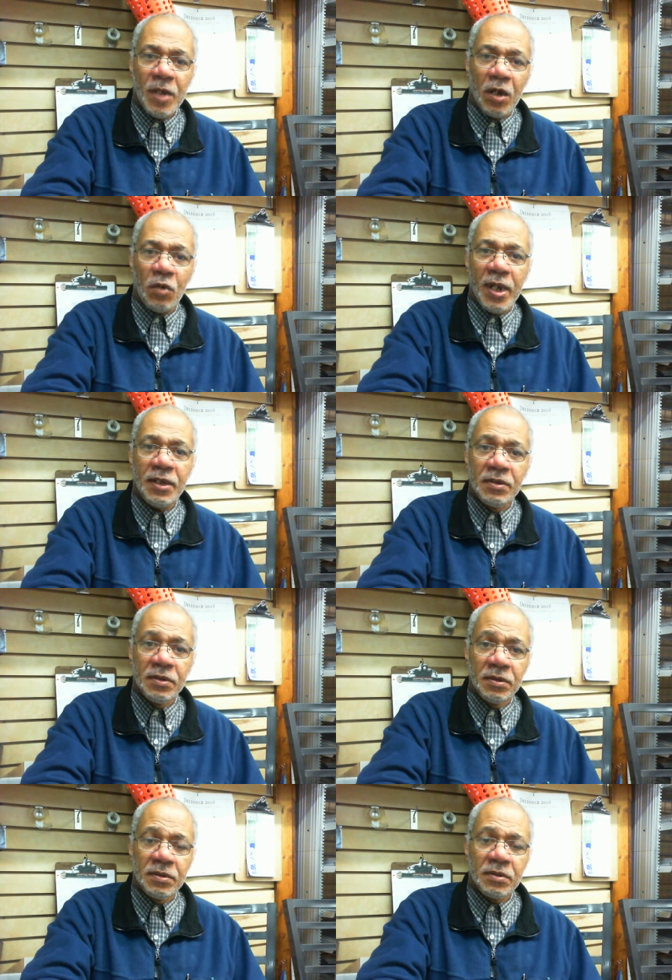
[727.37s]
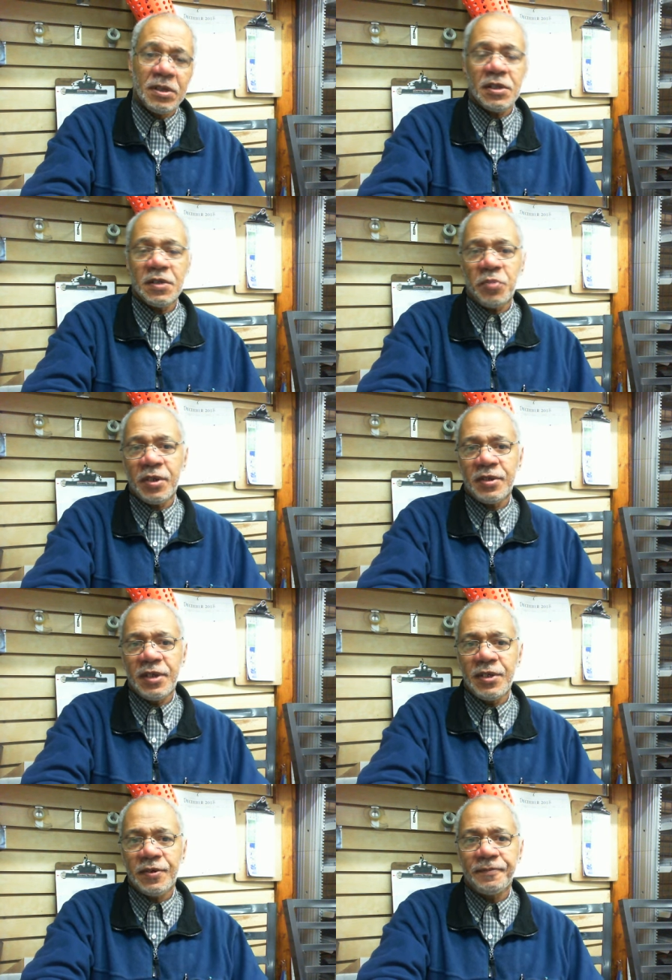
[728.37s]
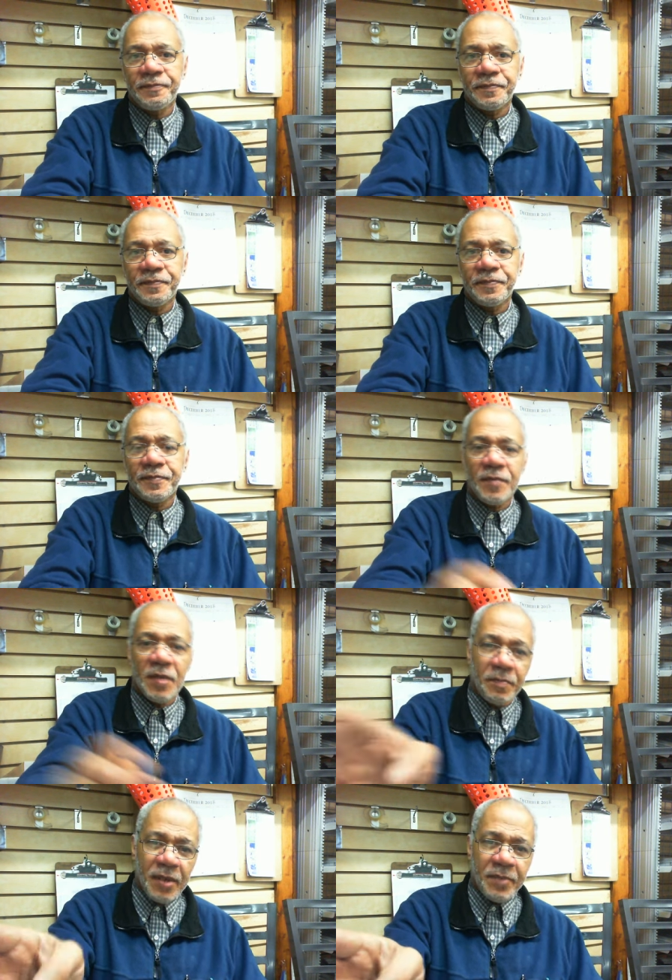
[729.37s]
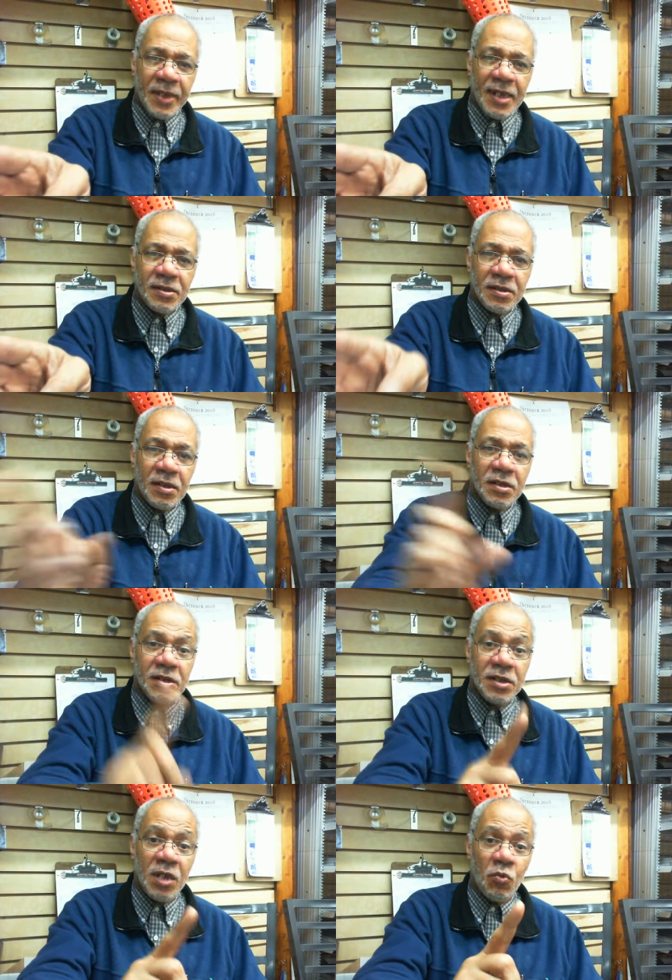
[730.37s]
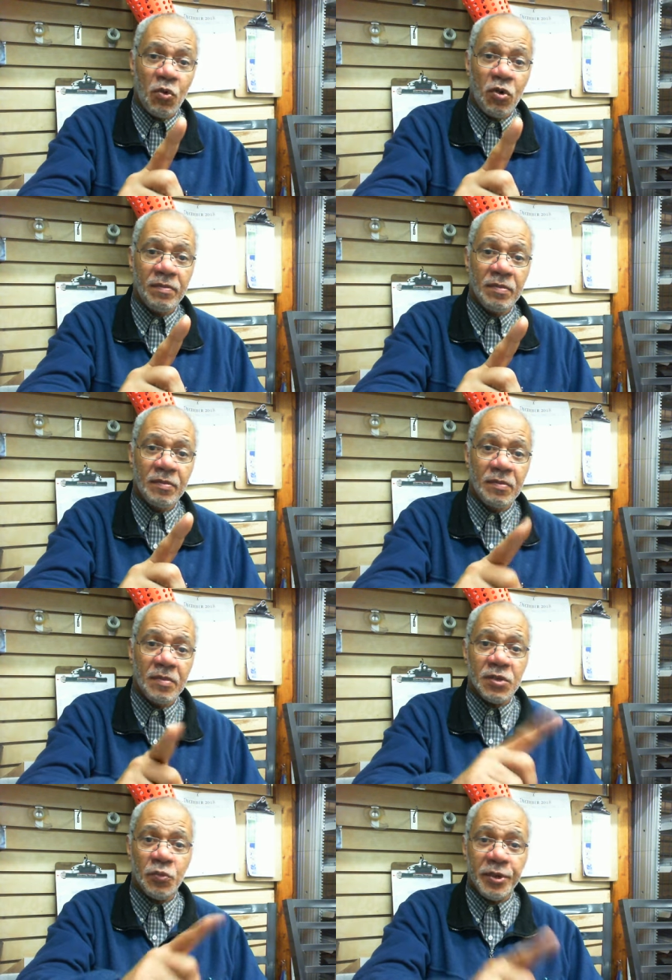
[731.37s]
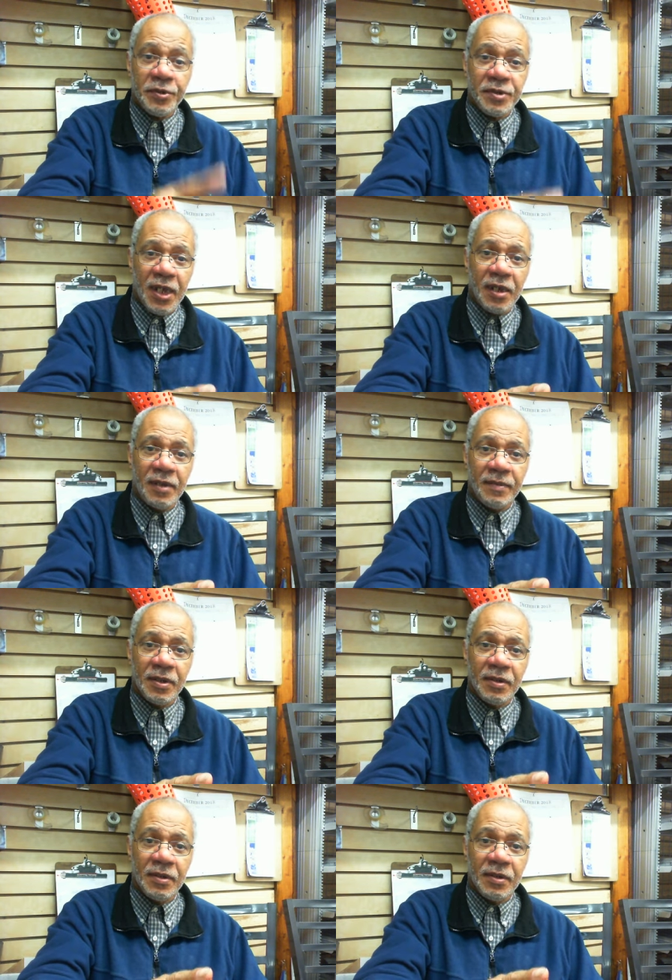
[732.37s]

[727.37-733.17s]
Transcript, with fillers: All right? This is Brother Teacher. Be blessed. Stay warm. It's wintertime.